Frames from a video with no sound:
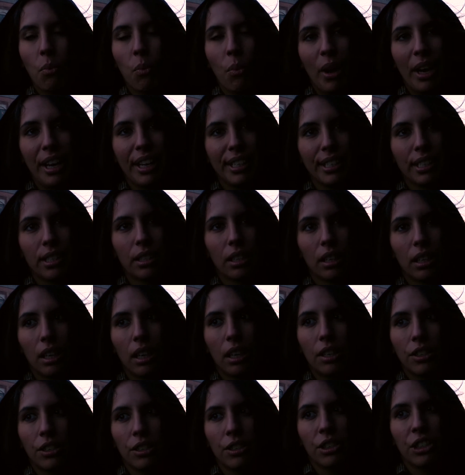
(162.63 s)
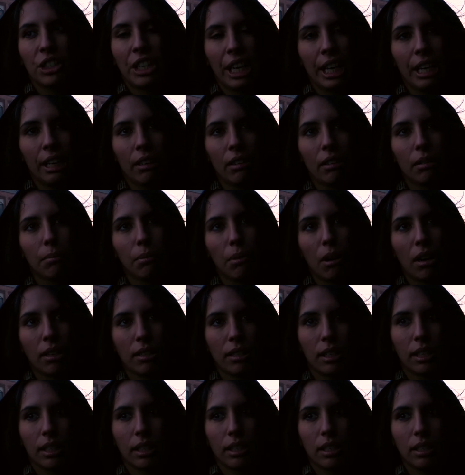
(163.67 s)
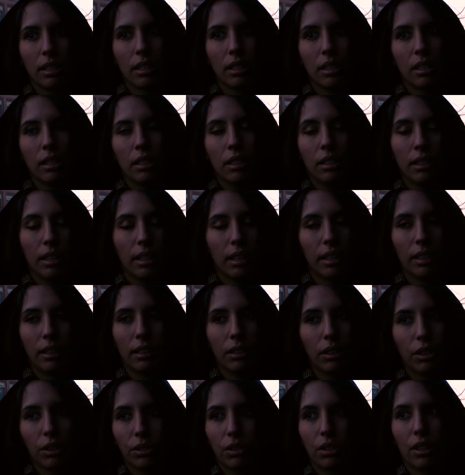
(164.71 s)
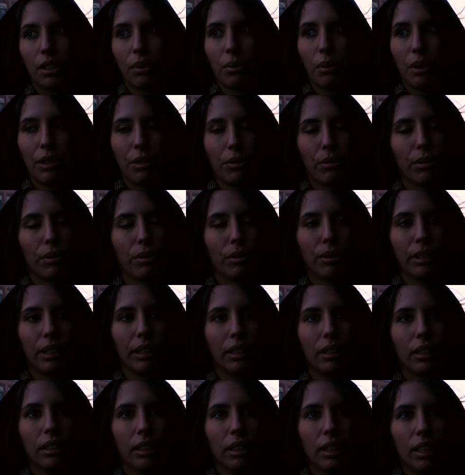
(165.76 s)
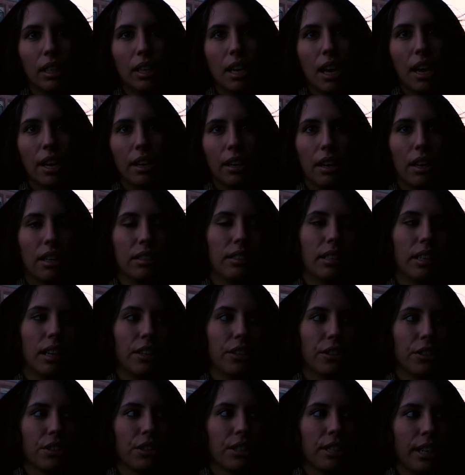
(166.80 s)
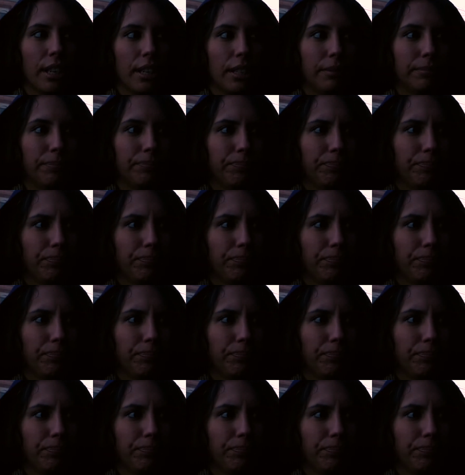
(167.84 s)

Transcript: way to understand the process that Mozart went through, and to understand